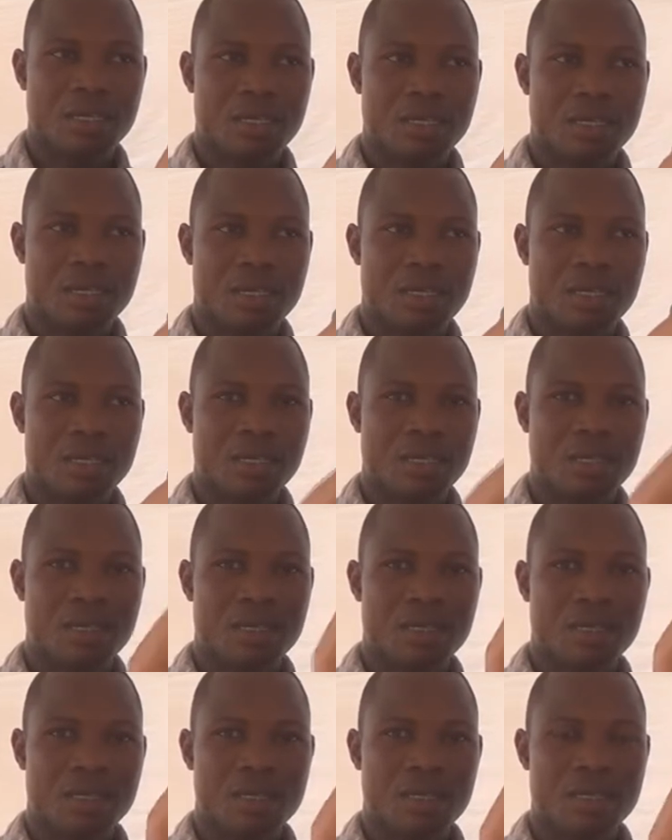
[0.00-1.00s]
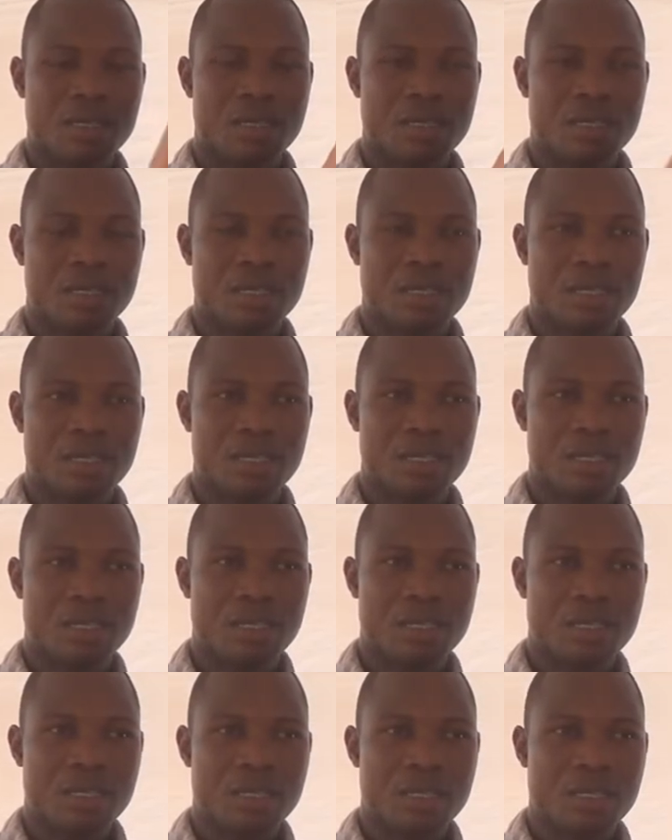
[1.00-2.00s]

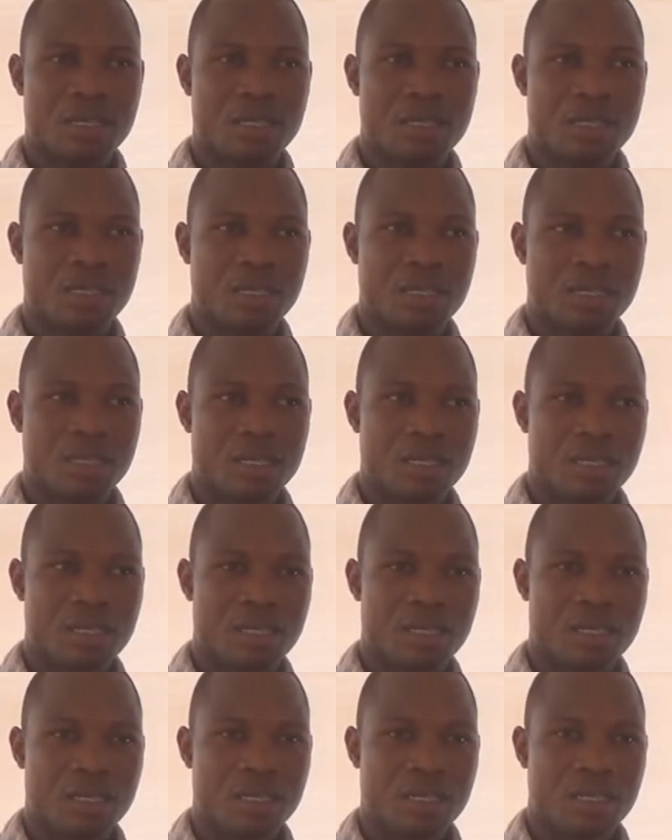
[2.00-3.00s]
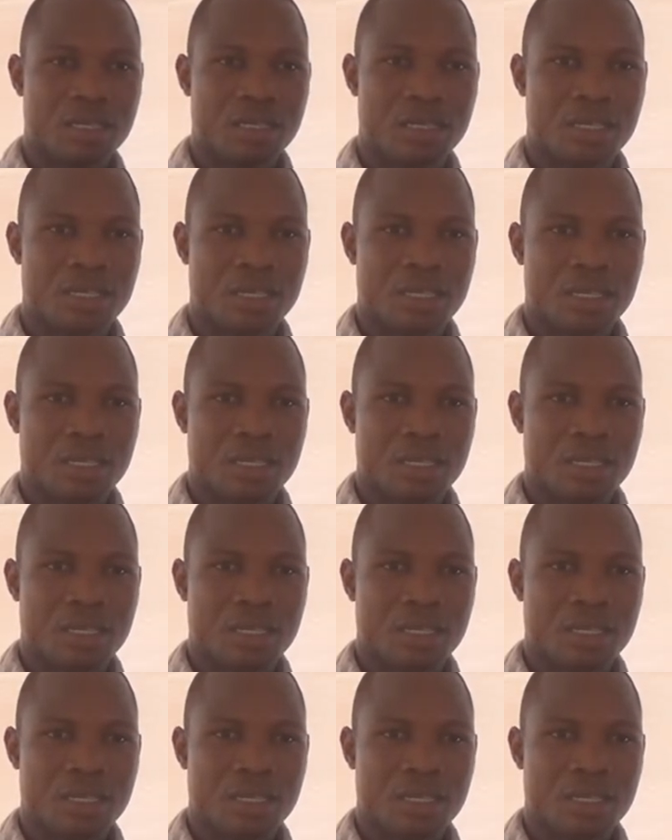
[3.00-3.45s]
No words are spoken by the person on screen.